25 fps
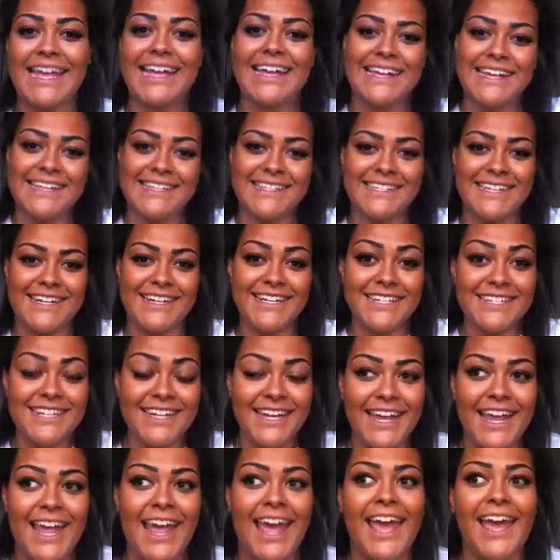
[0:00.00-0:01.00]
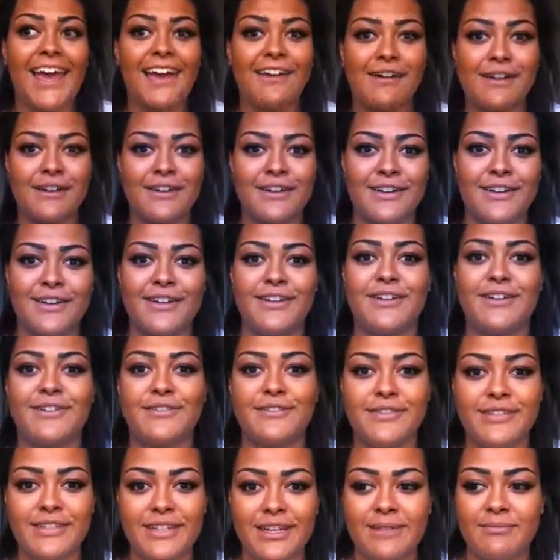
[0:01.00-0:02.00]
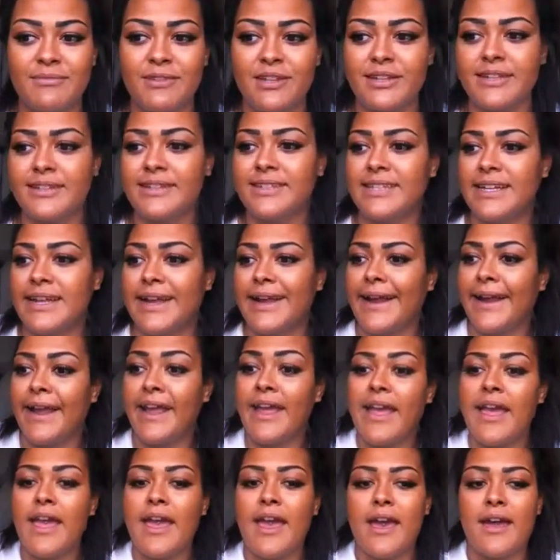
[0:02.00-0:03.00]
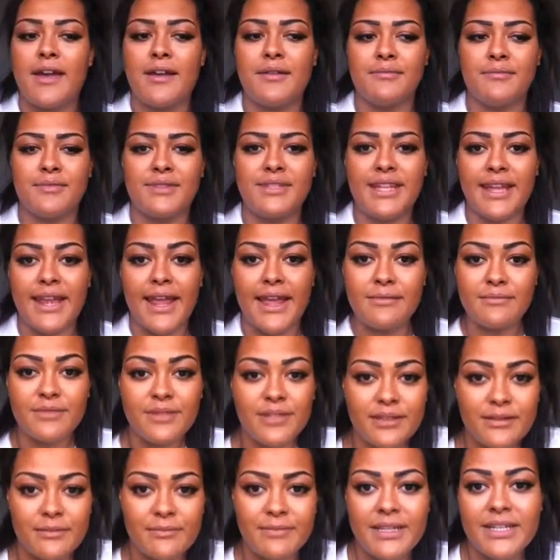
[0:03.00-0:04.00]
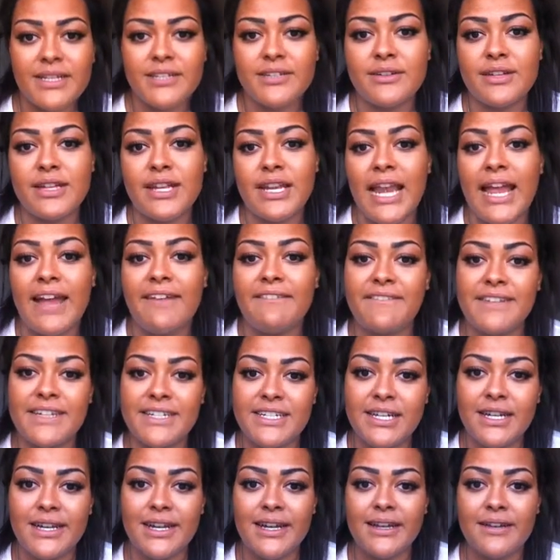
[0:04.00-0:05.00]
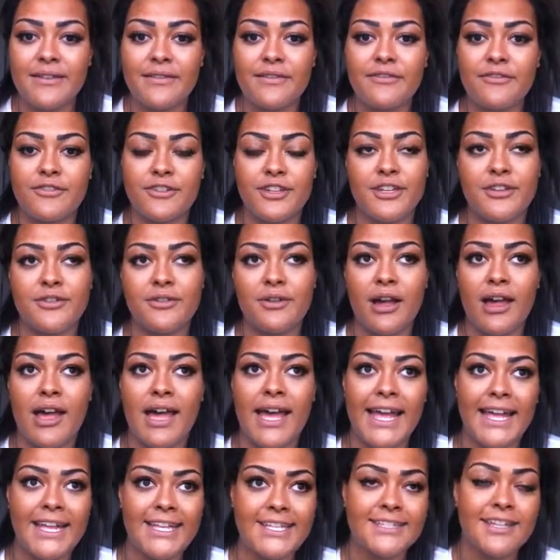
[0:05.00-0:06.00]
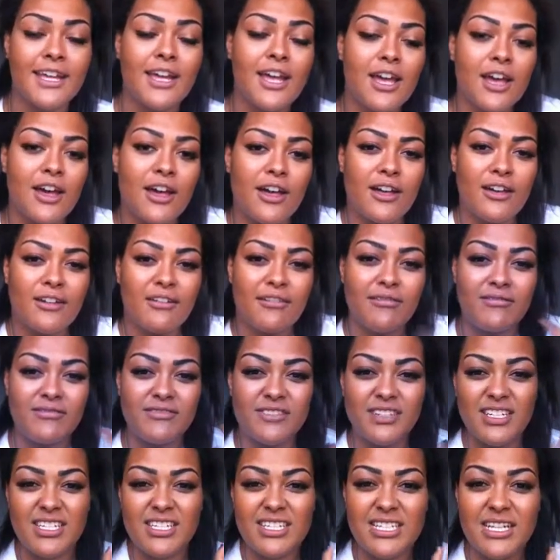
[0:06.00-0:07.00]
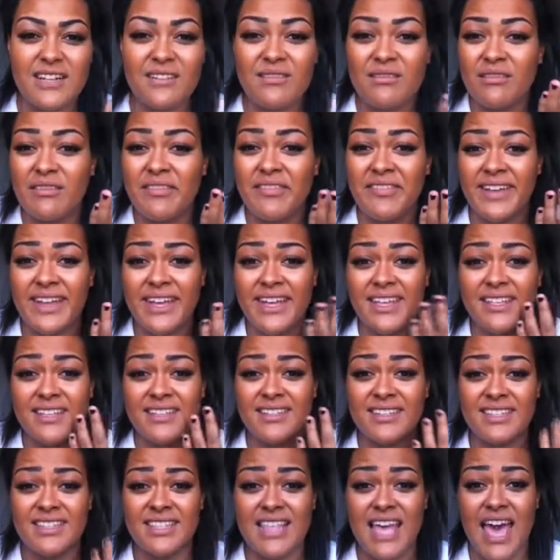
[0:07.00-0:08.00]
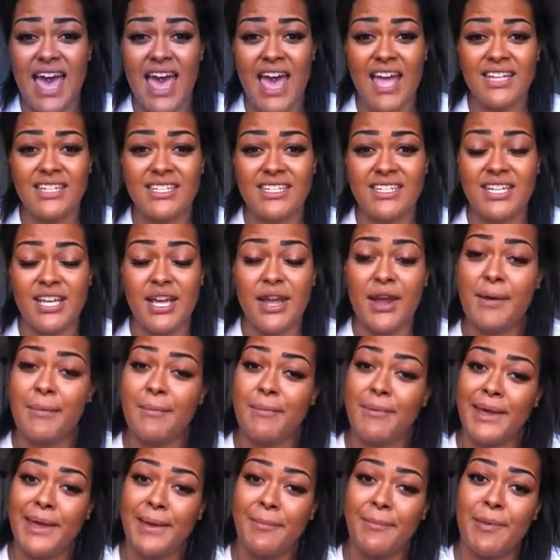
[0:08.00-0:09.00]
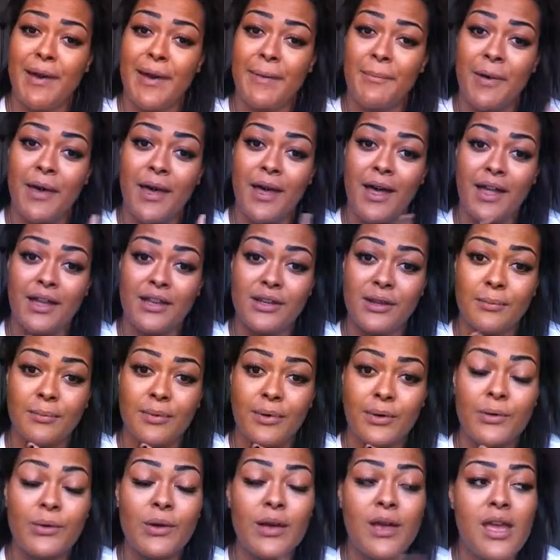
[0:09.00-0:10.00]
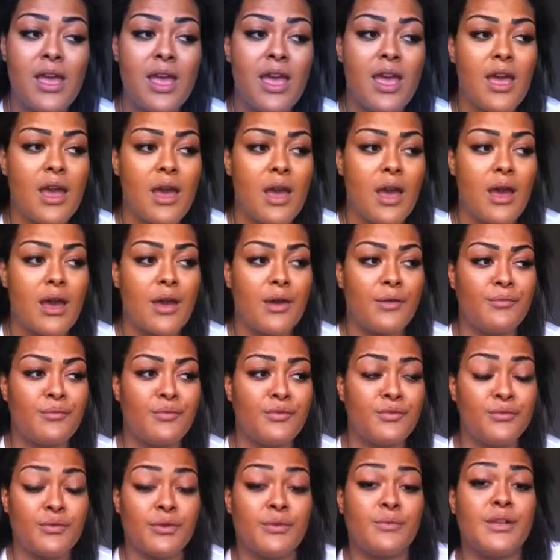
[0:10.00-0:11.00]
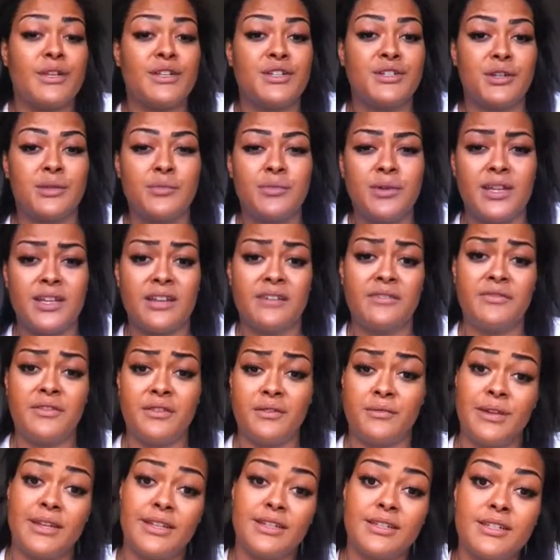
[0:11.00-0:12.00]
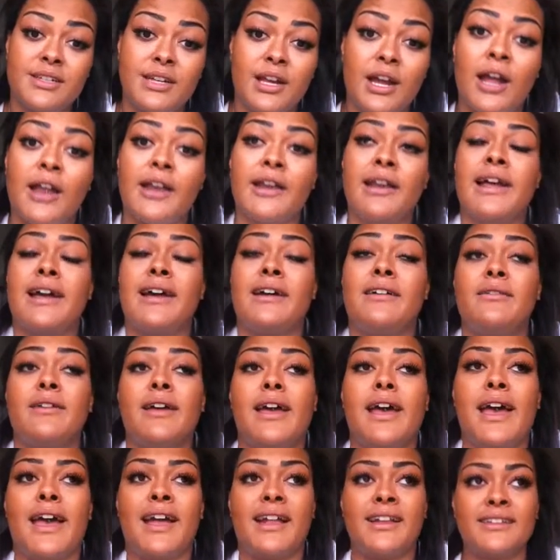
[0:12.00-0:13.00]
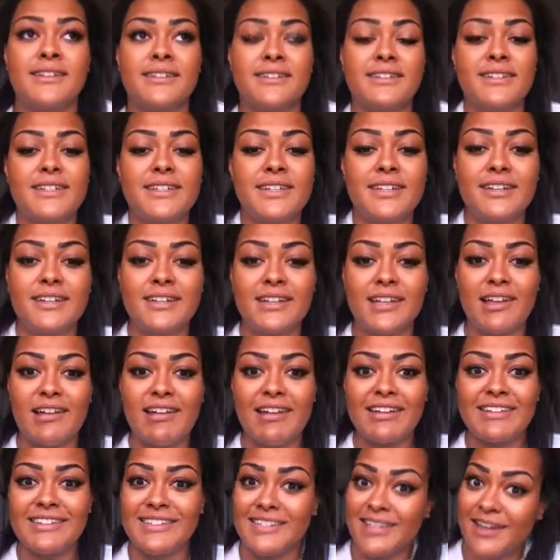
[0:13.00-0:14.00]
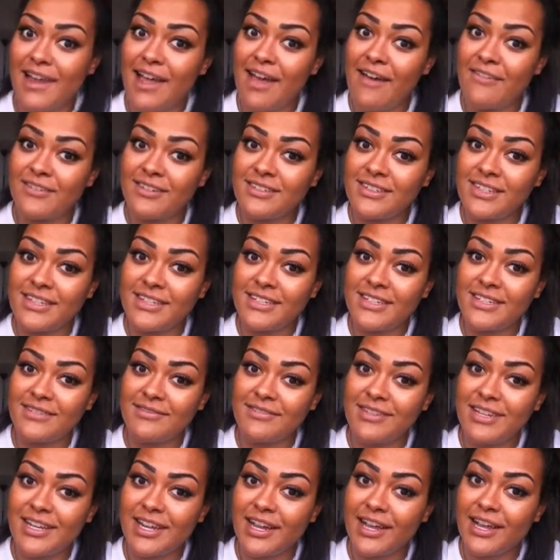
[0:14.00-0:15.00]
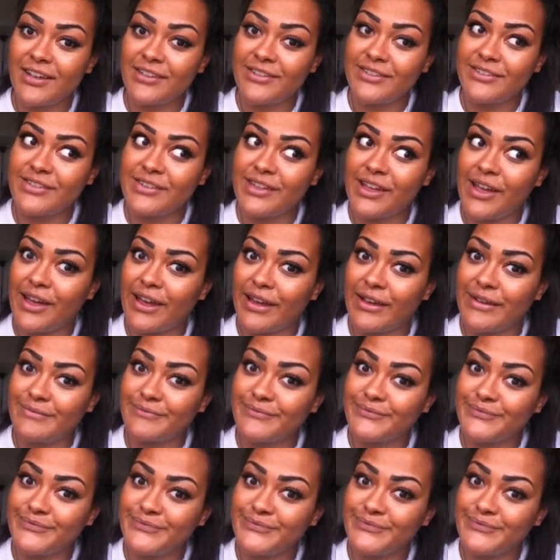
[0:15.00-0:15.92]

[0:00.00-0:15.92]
It's Sasha here. I know, long time no see. Today I'm going to be doing a video for you guys of just little things that me and my partner bought. We went shopping a few weeks ago now and I still haven't done this video. So,